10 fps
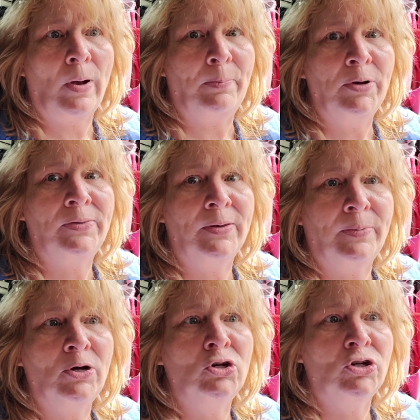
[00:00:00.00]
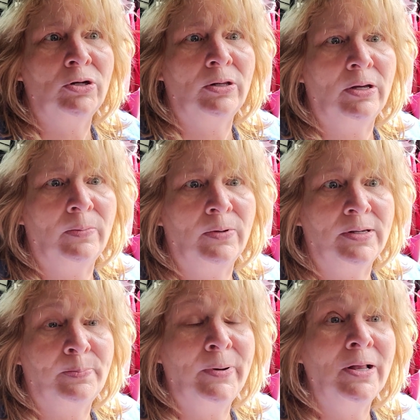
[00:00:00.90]
put the cushion,
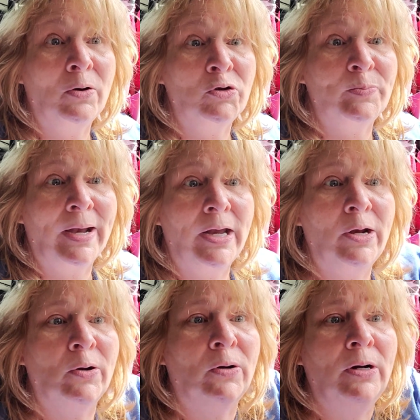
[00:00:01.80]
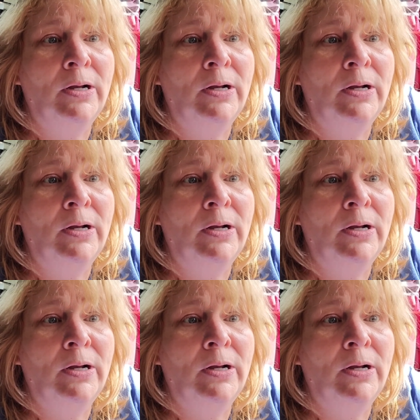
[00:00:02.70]
the pillows back here